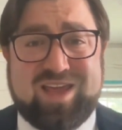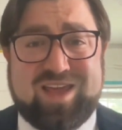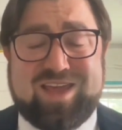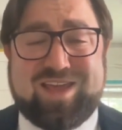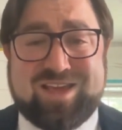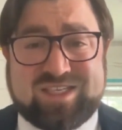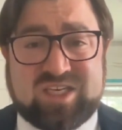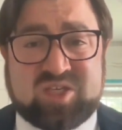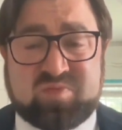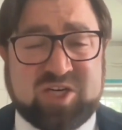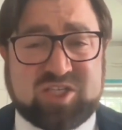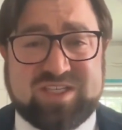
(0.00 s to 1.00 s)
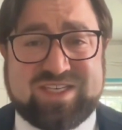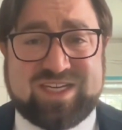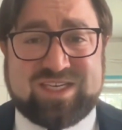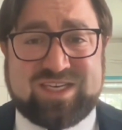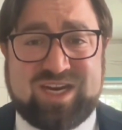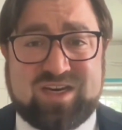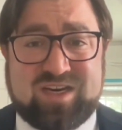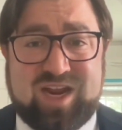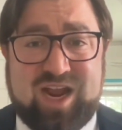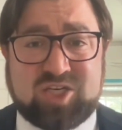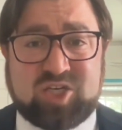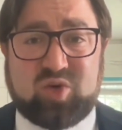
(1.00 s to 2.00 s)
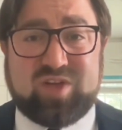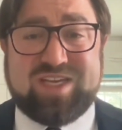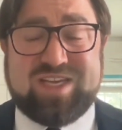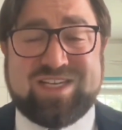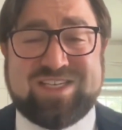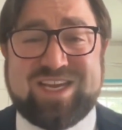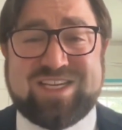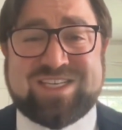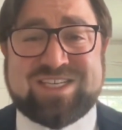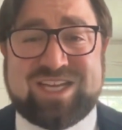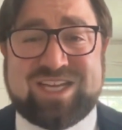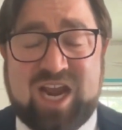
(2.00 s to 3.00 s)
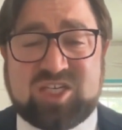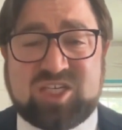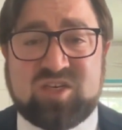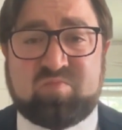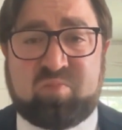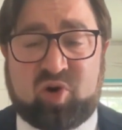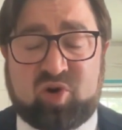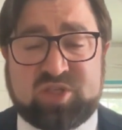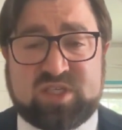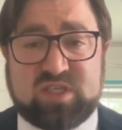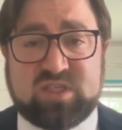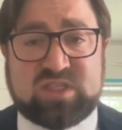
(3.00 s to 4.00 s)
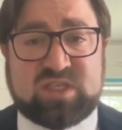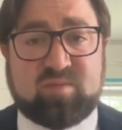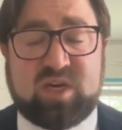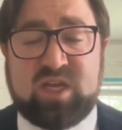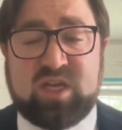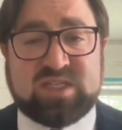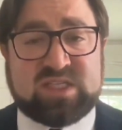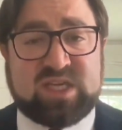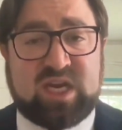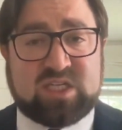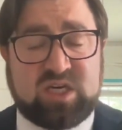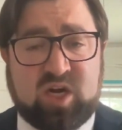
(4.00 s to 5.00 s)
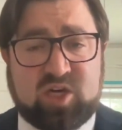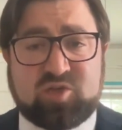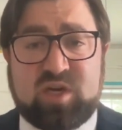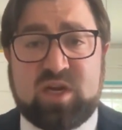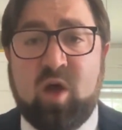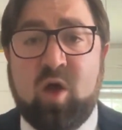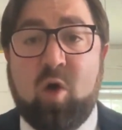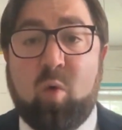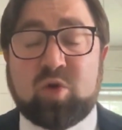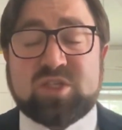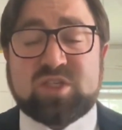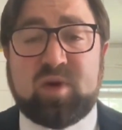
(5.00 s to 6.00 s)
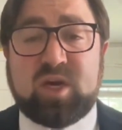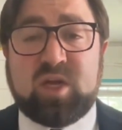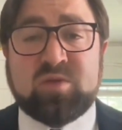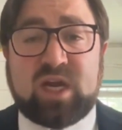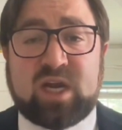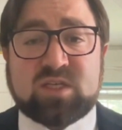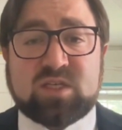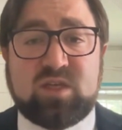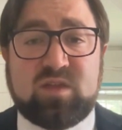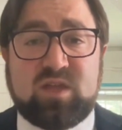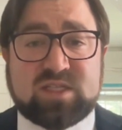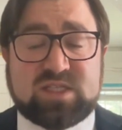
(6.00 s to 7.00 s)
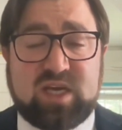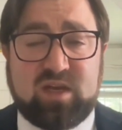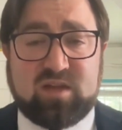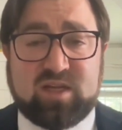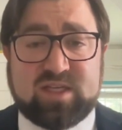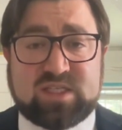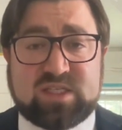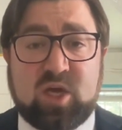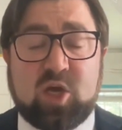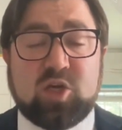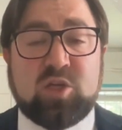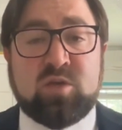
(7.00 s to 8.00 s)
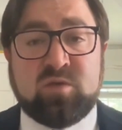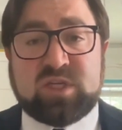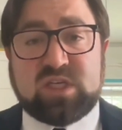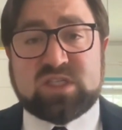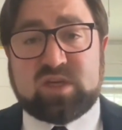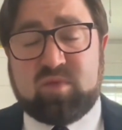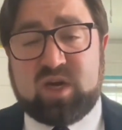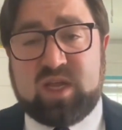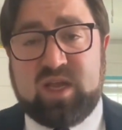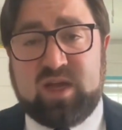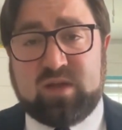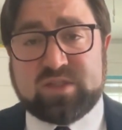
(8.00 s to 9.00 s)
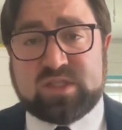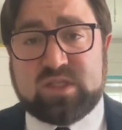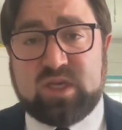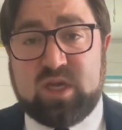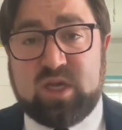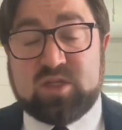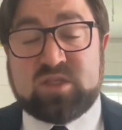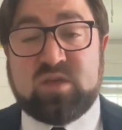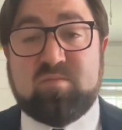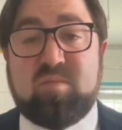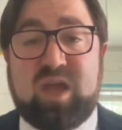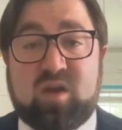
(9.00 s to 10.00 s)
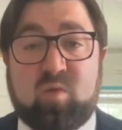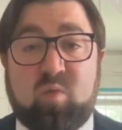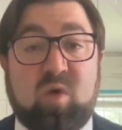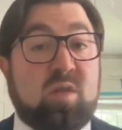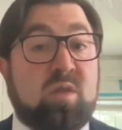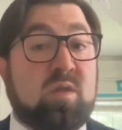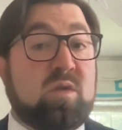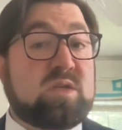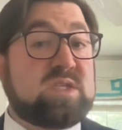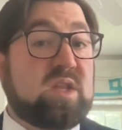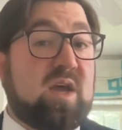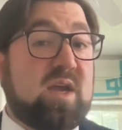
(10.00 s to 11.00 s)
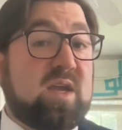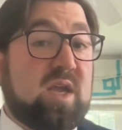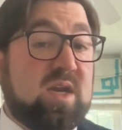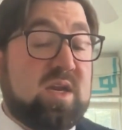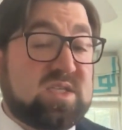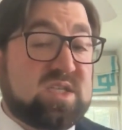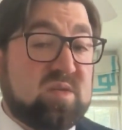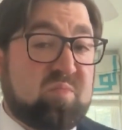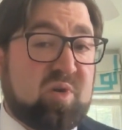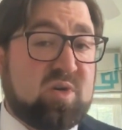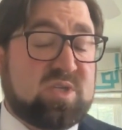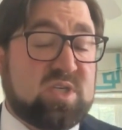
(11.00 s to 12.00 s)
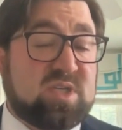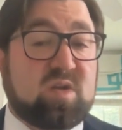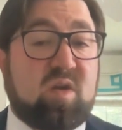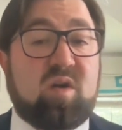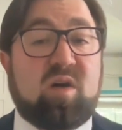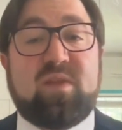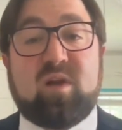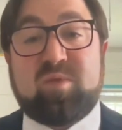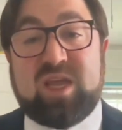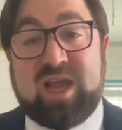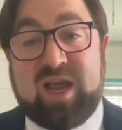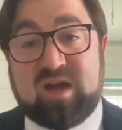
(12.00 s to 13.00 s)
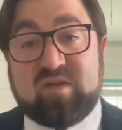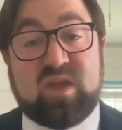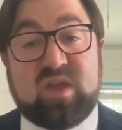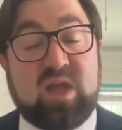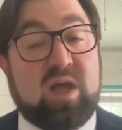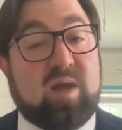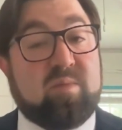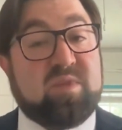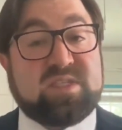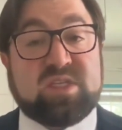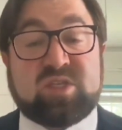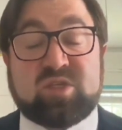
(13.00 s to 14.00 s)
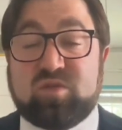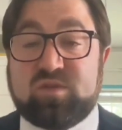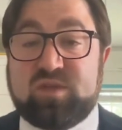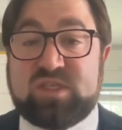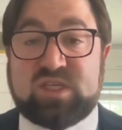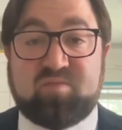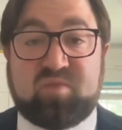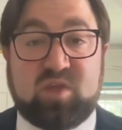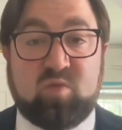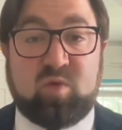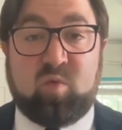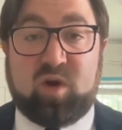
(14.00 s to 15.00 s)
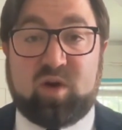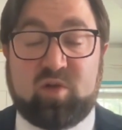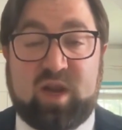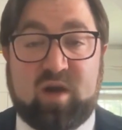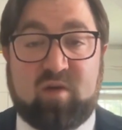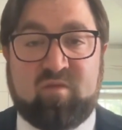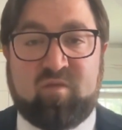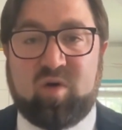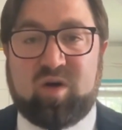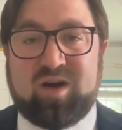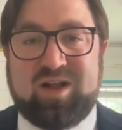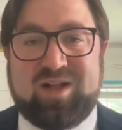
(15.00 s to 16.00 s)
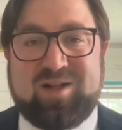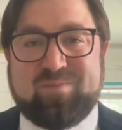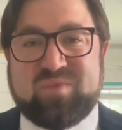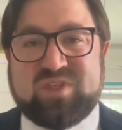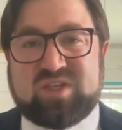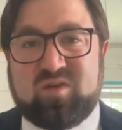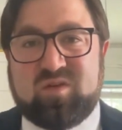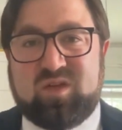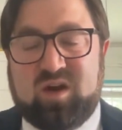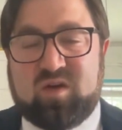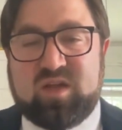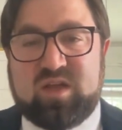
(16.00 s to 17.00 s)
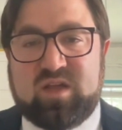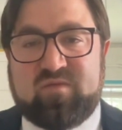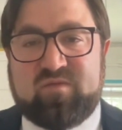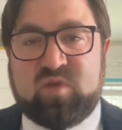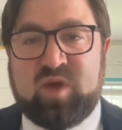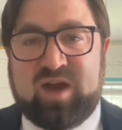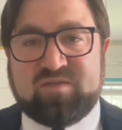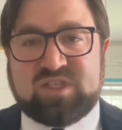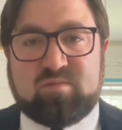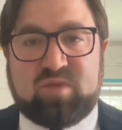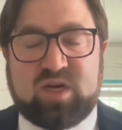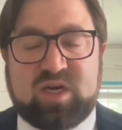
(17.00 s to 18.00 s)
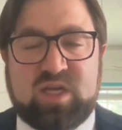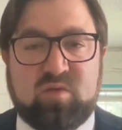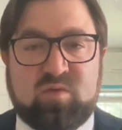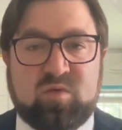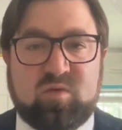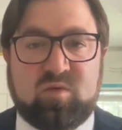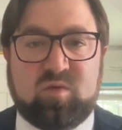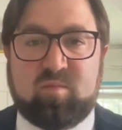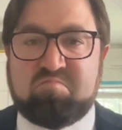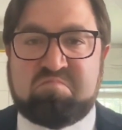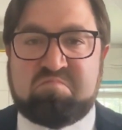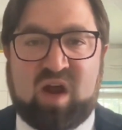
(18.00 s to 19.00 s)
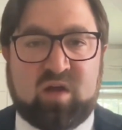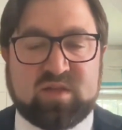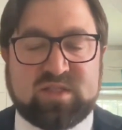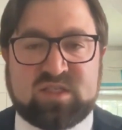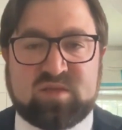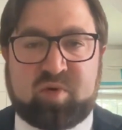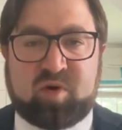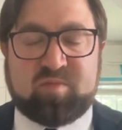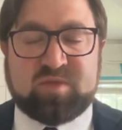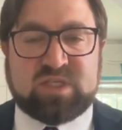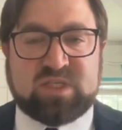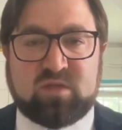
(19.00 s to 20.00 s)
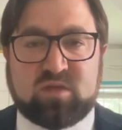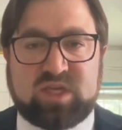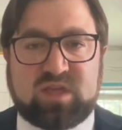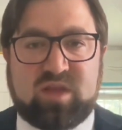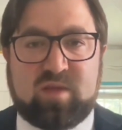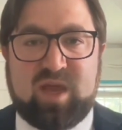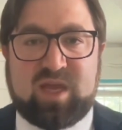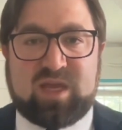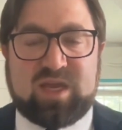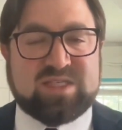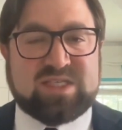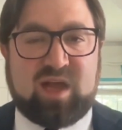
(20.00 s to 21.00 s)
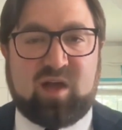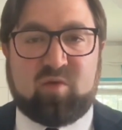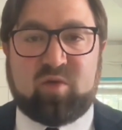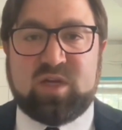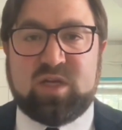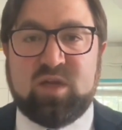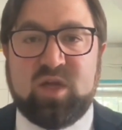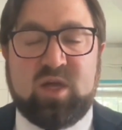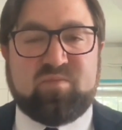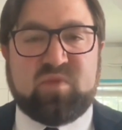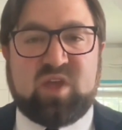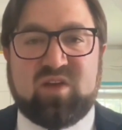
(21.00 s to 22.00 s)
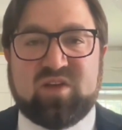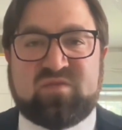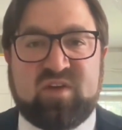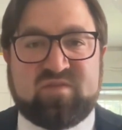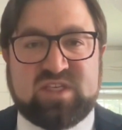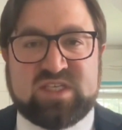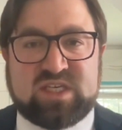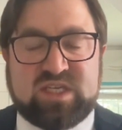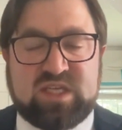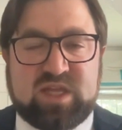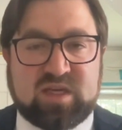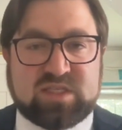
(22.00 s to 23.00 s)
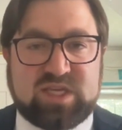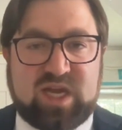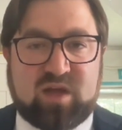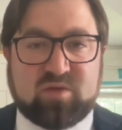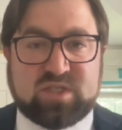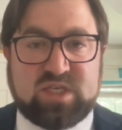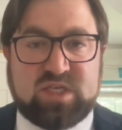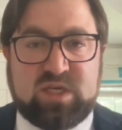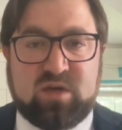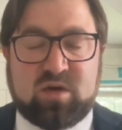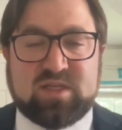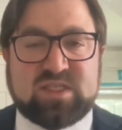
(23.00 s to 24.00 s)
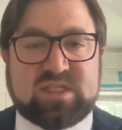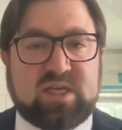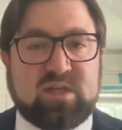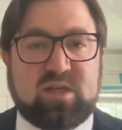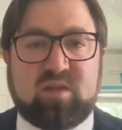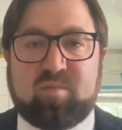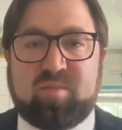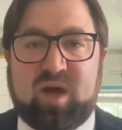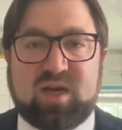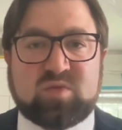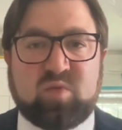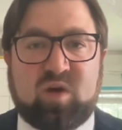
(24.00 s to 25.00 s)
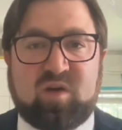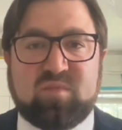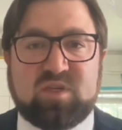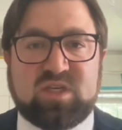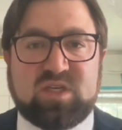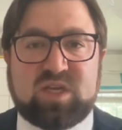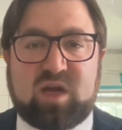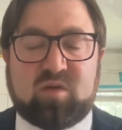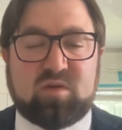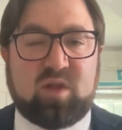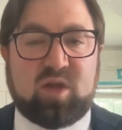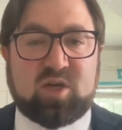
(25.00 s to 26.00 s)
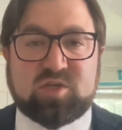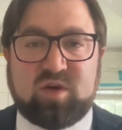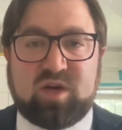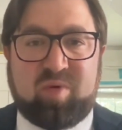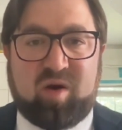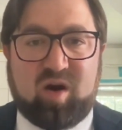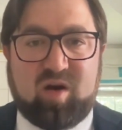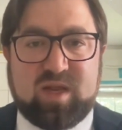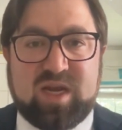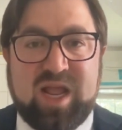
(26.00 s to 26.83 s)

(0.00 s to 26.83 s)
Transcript: is a specially designated national, is a sanctioned person, somebody in a sanctioned country, or somebody who's actually in the SDN list, using somebody else to make what looks like an innocent purchase on their behalf? And this is certainly something you would want to look out for. And so, if you have somebody who, by all intents and purposes, looks like they make a salary, that's $50,000, $60,000 a year, and suddenly they're buying a $12 million luxury apartment,